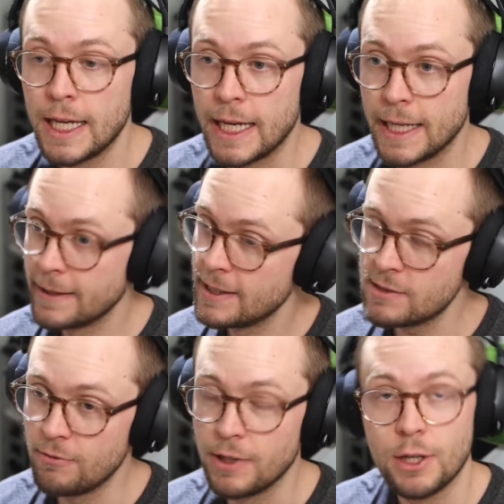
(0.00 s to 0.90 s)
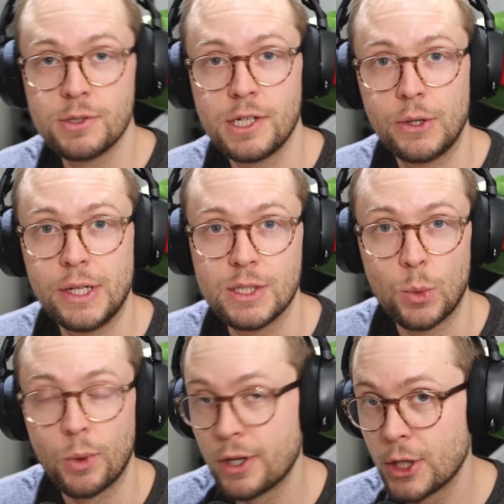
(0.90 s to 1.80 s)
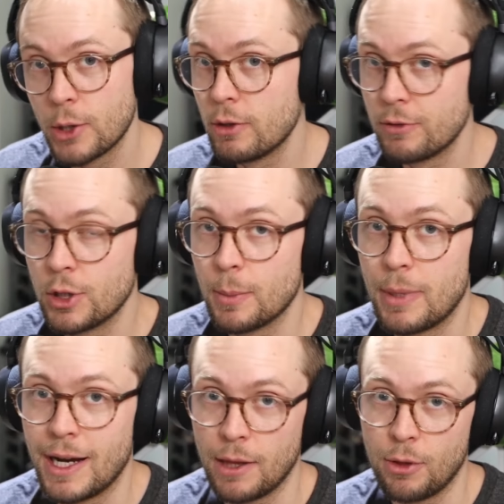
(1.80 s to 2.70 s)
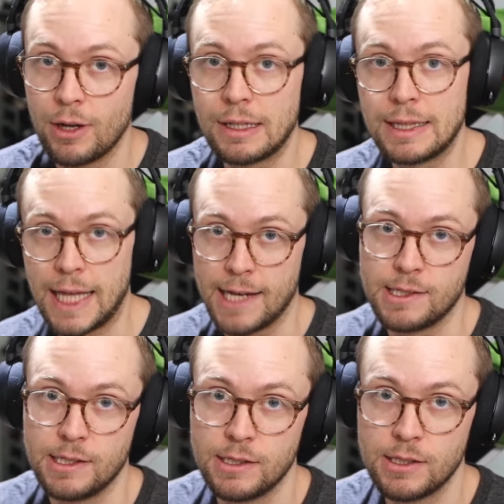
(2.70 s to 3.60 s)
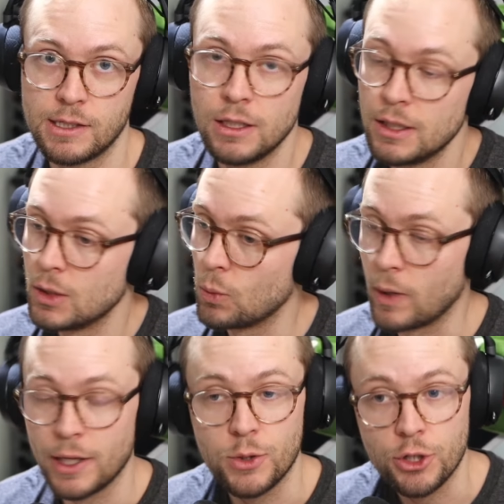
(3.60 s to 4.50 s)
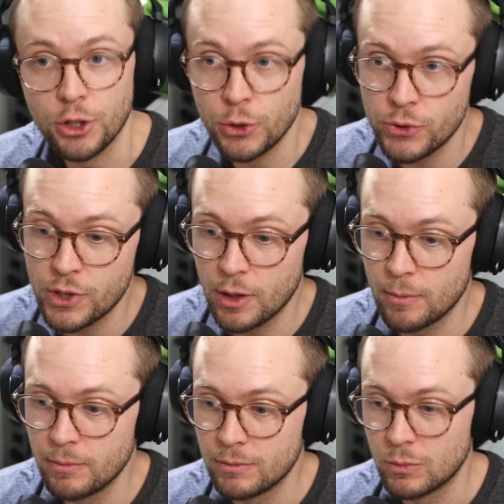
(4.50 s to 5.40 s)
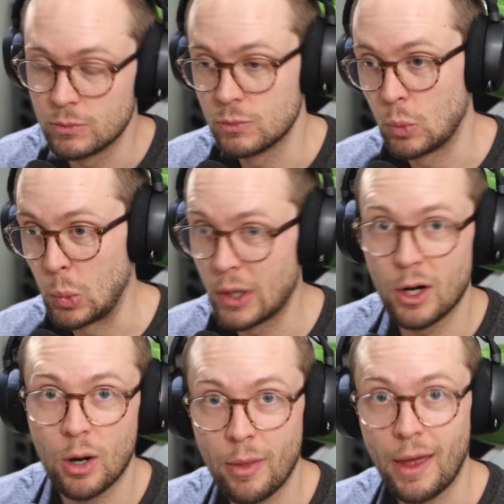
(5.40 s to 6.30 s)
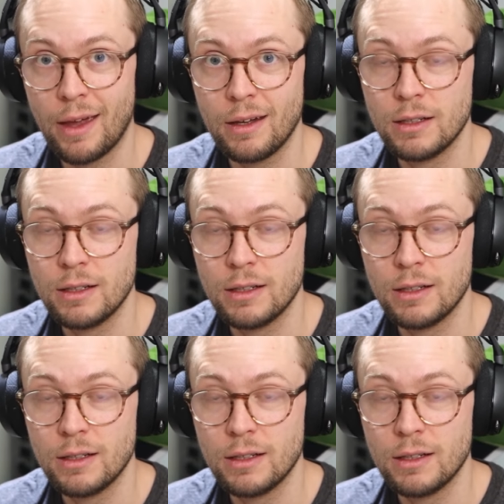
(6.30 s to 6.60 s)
In this video series, we're gonna go over Python classes, why you should use them, what are they,